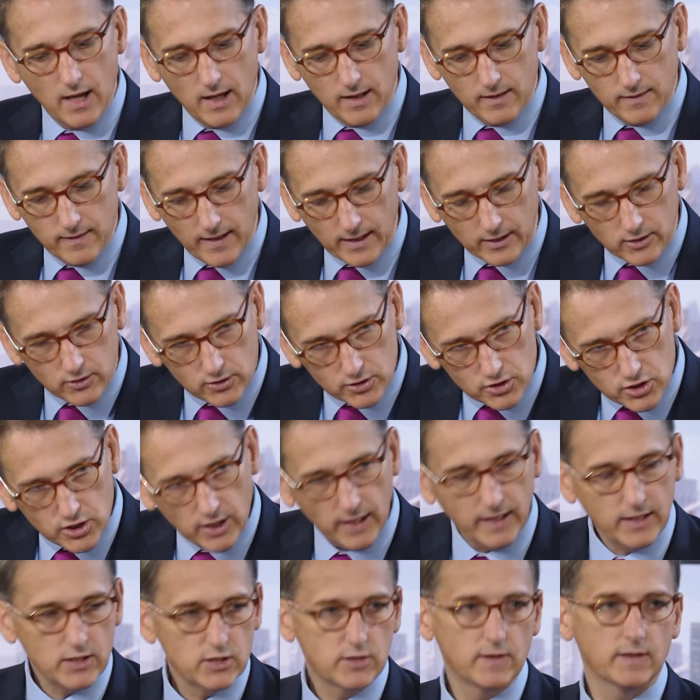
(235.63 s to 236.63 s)
that could
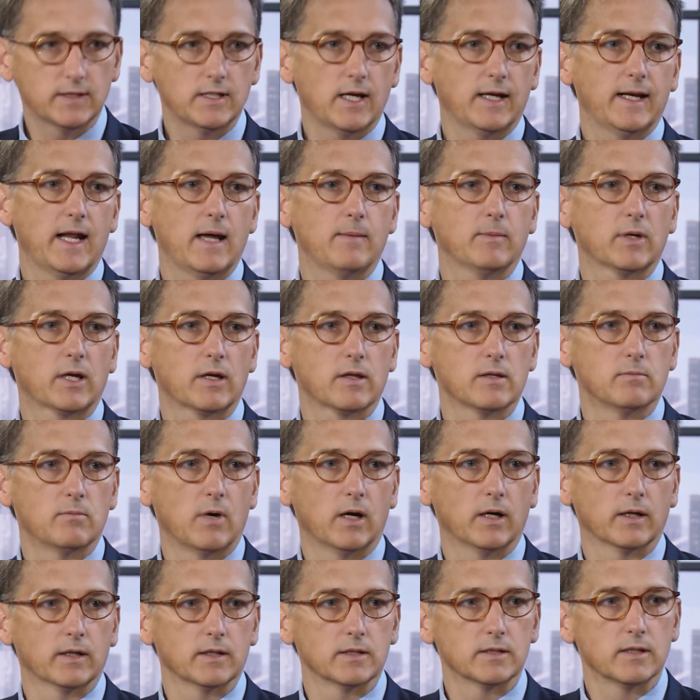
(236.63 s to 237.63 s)
change the dynamic of the
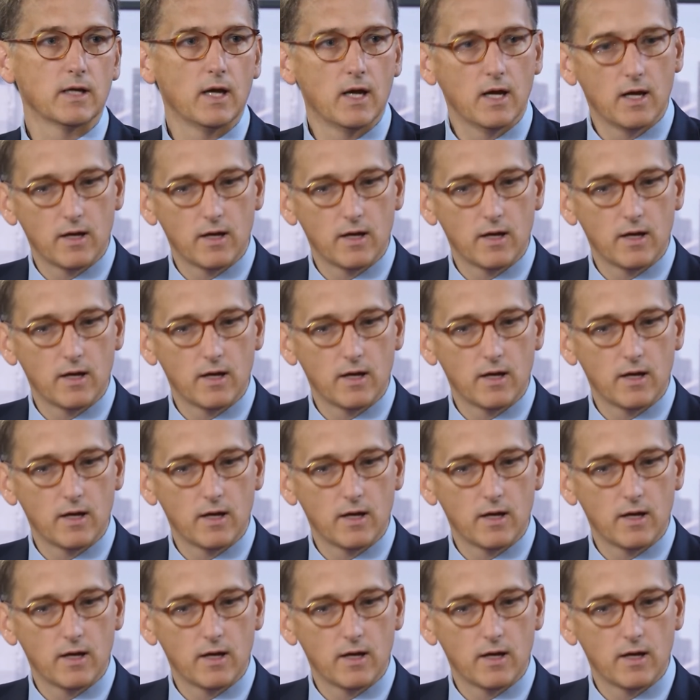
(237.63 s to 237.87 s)
market.